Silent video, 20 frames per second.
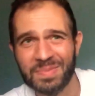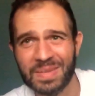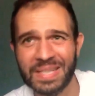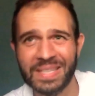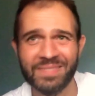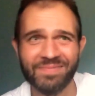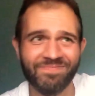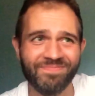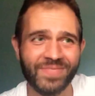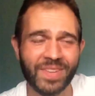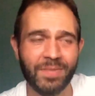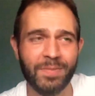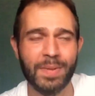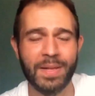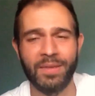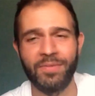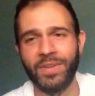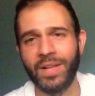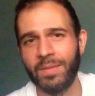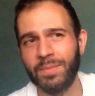a
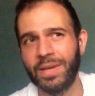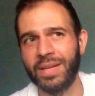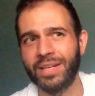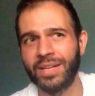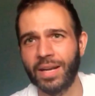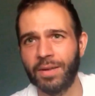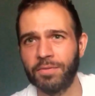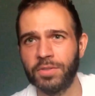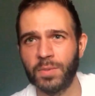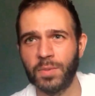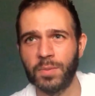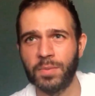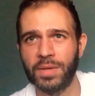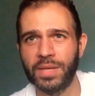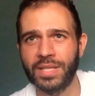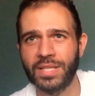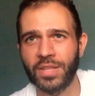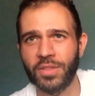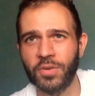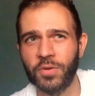bit uncomfortable
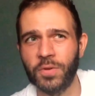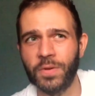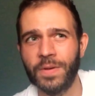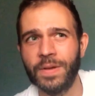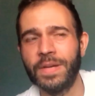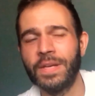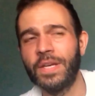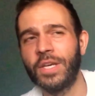because I thought,